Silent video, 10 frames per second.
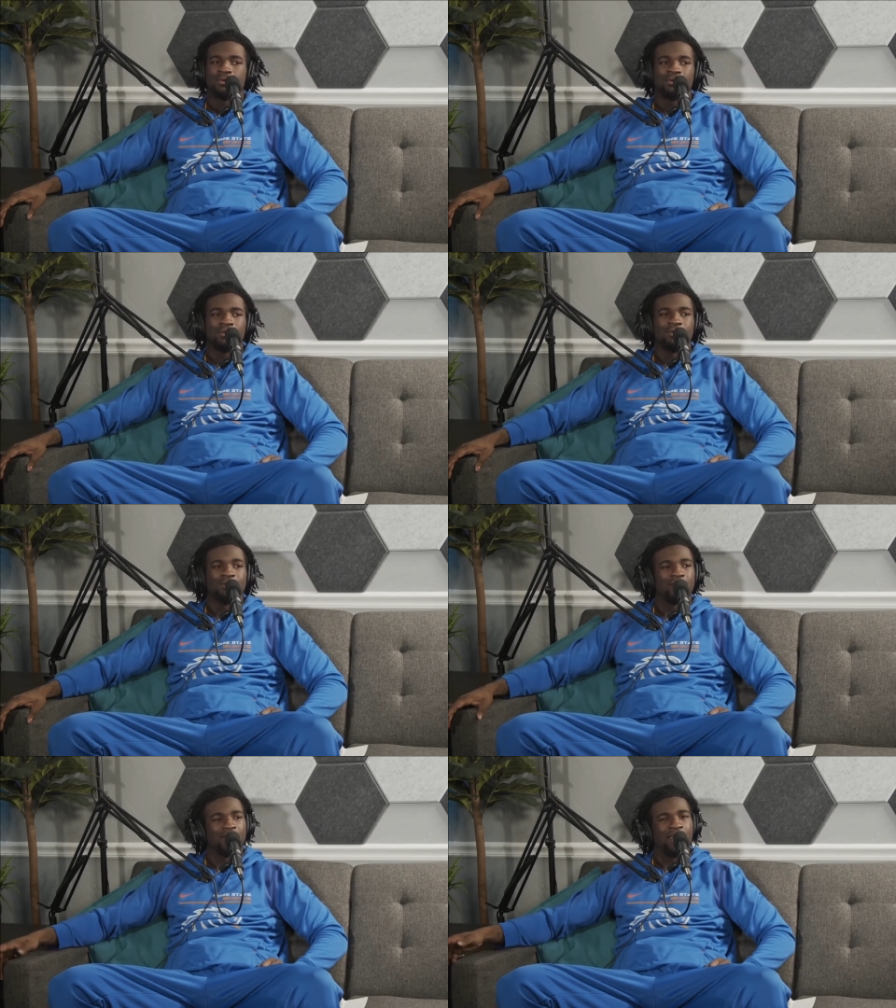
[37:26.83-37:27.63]
Like
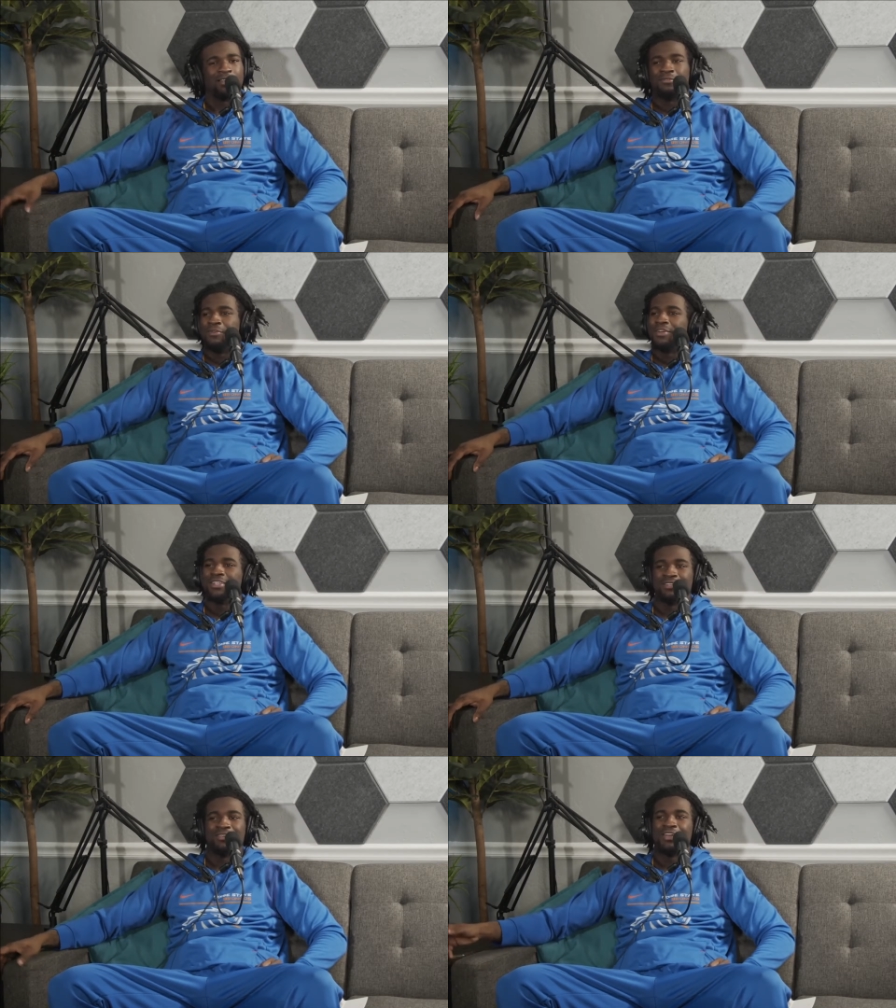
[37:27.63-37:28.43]

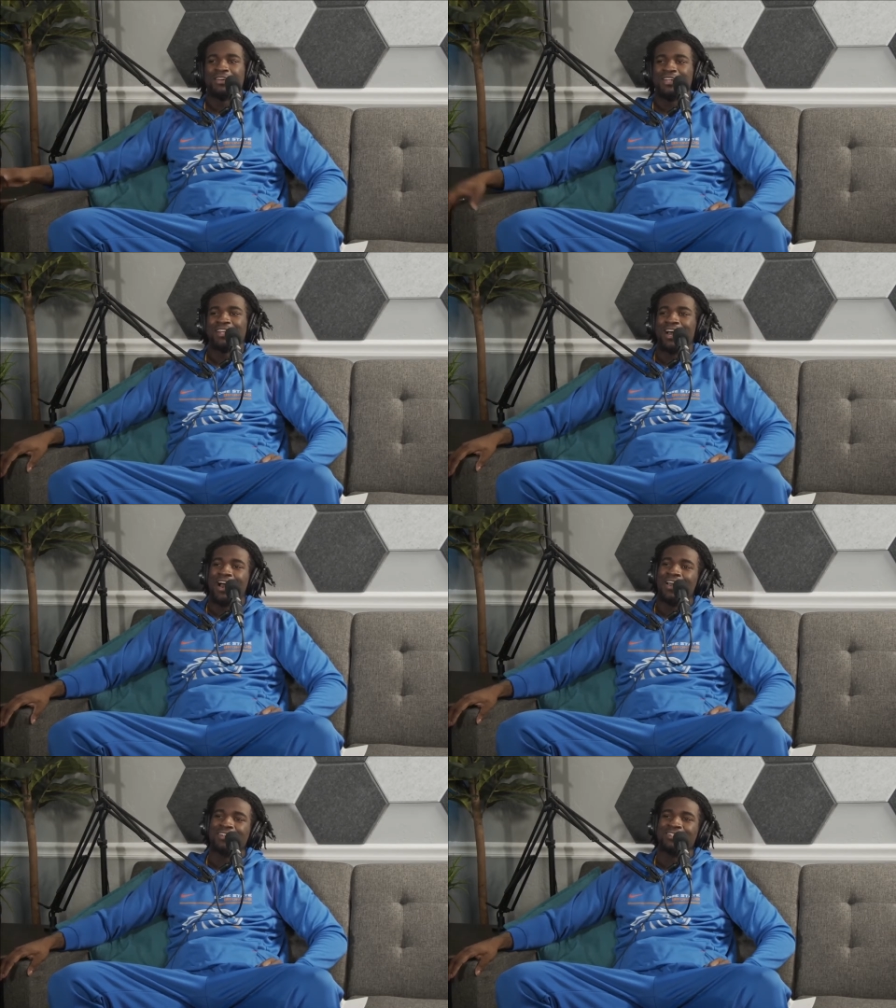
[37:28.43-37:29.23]
Californians, you're not going to get a
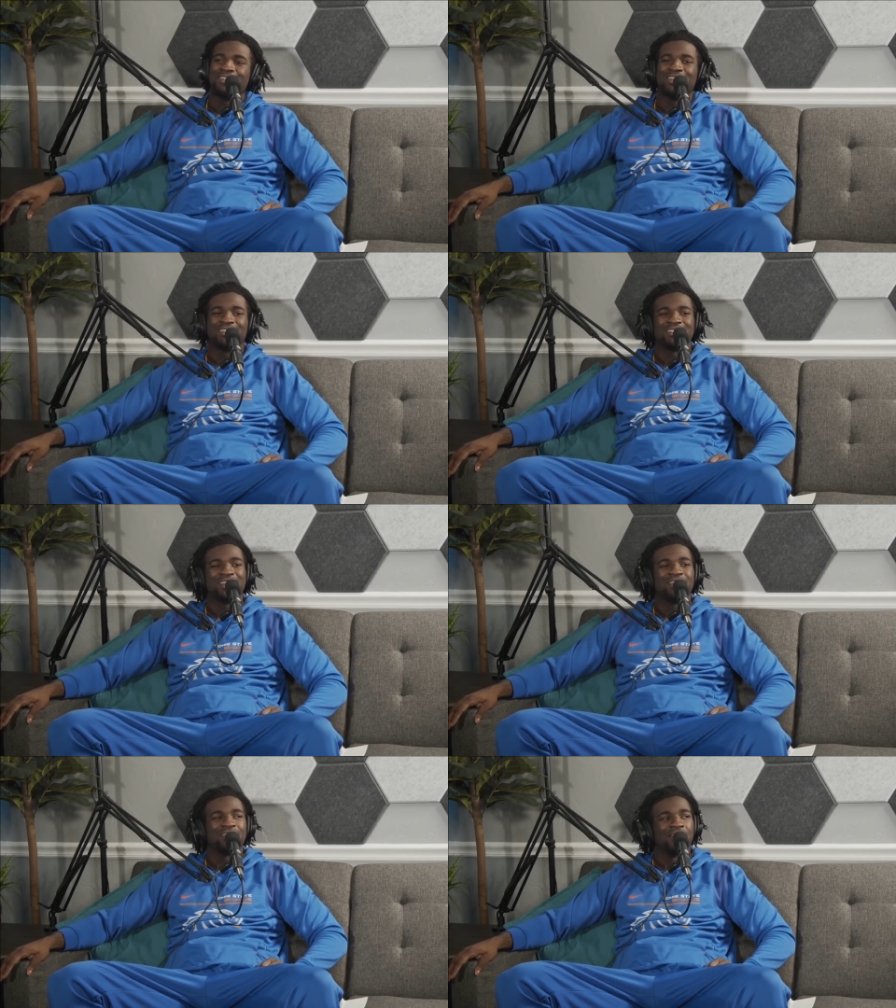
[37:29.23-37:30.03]
hi. You're going to get a
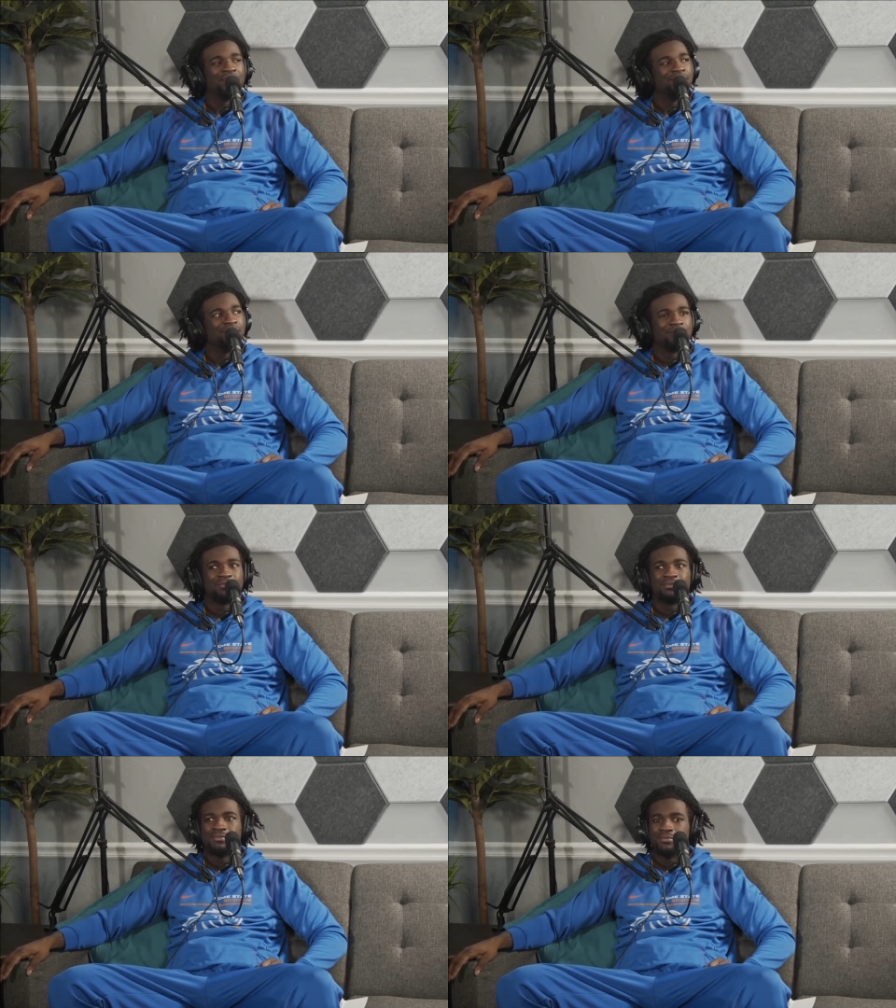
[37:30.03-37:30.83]
stare like,
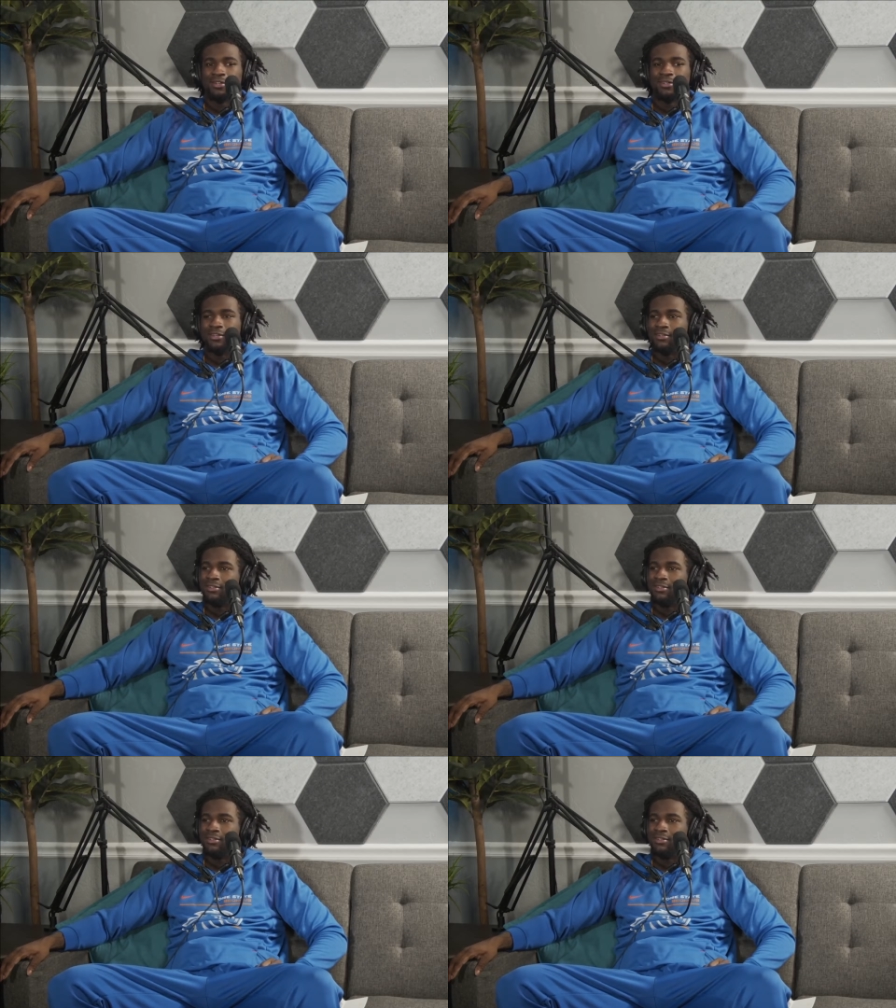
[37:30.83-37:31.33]
okay.